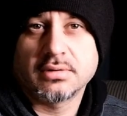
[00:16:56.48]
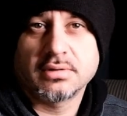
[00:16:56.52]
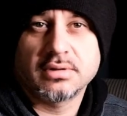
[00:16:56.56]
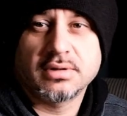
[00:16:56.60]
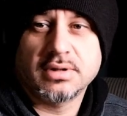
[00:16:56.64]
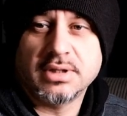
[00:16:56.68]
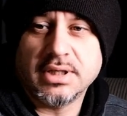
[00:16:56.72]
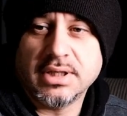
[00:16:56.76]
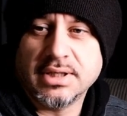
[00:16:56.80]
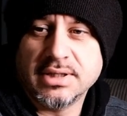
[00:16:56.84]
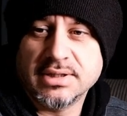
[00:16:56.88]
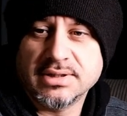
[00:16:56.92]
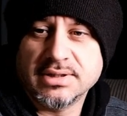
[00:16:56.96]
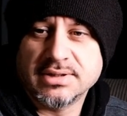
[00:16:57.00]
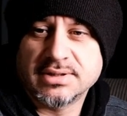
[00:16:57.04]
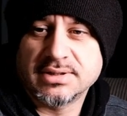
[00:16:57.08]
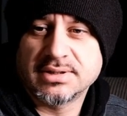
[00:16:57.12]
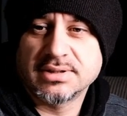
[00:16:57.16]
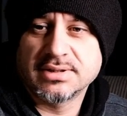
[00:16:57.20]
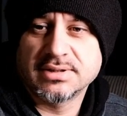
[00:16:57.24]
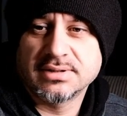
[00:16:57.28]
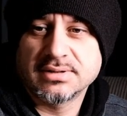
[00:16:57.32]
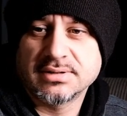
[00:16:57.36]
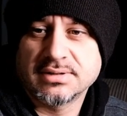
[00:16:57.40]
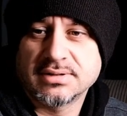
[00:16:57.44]
this
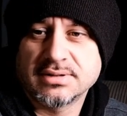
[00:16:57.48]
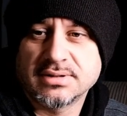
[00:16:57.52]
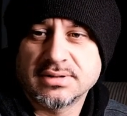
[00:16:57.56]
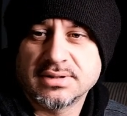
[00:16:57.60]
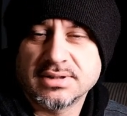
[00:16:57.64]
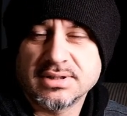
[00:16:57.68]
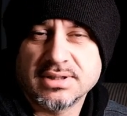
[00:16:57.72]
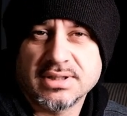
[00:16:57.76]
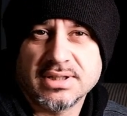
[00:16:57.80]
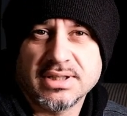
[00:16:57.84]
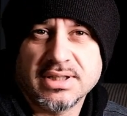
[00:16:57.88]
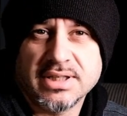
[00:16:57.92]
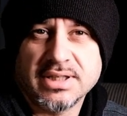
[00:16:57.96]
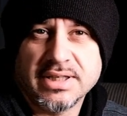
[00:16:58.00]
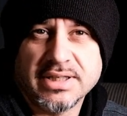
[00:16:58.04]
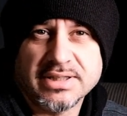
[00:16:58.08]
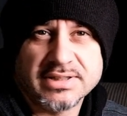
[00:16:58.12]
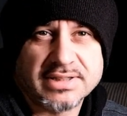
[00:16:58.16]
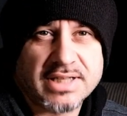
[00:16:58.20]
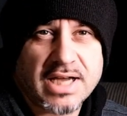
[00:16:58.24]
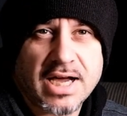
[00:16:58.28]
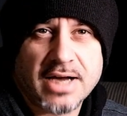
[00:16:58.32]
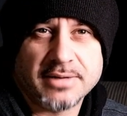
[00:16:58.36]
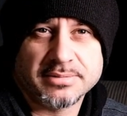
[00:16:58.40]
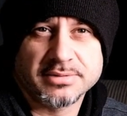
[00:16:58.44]
is
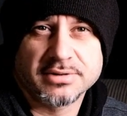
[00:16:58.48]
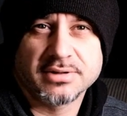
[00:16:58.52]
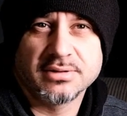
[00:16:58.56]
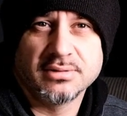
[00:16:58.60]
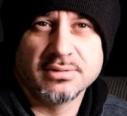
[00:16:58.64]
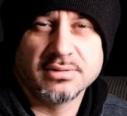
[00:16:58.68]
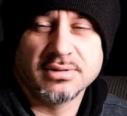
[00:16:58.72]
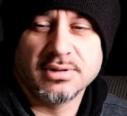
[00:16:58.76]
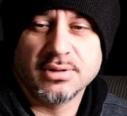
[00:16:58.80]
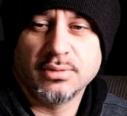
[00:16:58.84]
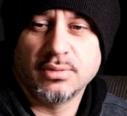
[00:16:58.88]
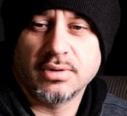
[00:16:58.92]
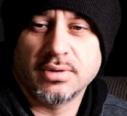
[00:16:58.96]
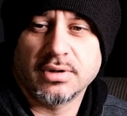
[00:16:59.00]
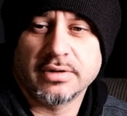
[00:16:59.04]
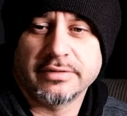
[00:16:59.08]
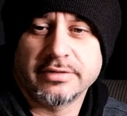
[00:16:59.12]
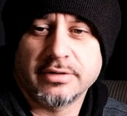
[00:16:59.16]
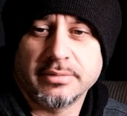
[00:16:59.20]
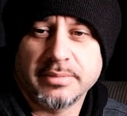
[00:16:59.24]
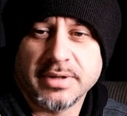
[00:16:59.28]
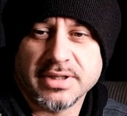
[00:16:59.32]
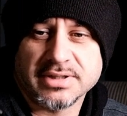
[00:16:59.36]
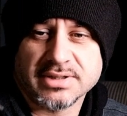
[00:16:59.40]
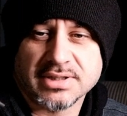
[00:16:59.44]
absolutely one of the
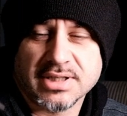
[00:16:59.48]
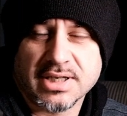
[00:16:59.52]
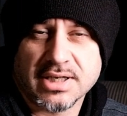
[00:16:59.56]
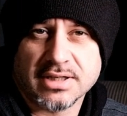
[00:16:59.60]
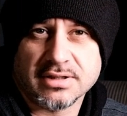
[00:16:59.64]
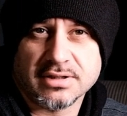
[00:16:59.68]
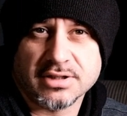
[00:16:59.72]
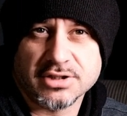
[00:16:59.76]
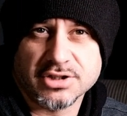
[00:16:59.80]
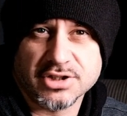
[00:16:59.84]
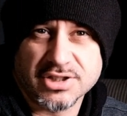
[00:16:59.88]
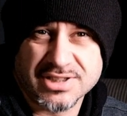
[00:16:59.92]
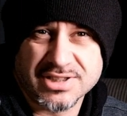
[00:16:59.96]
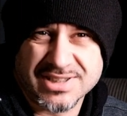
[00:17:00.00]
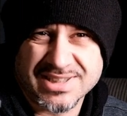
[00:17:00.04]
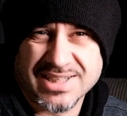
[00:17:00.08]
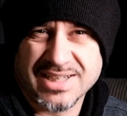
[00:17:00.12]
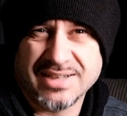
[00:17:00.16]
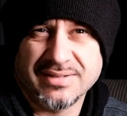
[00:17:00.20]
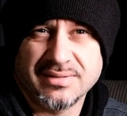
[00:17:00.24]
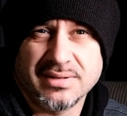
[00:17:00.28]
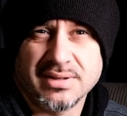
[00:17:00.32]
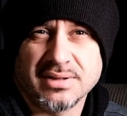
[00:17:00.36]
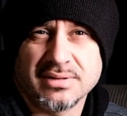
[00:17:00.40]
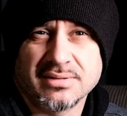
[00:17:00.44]
best cartridges
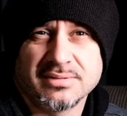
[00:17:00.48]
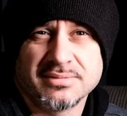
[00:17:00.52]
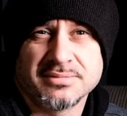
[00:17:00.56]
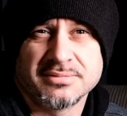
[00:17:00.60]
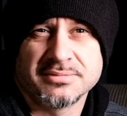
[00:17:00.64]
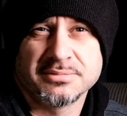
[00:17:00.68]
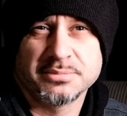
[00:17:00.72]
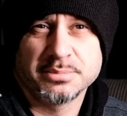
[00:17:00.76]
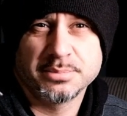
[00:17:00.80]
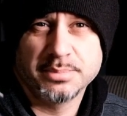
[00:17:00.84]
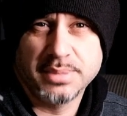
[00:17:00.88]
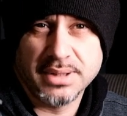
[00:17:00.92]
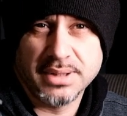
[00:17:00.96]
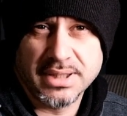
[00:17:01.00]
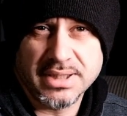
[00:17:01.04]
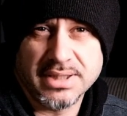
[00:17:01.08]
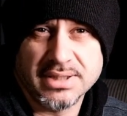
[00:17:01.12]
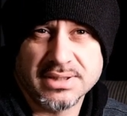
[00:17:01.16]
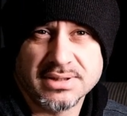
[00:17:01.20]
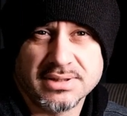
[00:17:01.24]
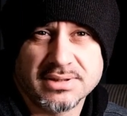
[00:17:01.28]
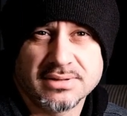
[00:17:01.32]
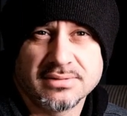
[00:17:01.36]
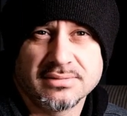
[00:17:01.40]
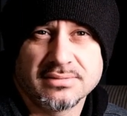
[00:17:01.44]
ever.
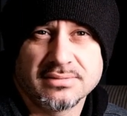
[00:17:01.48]
Please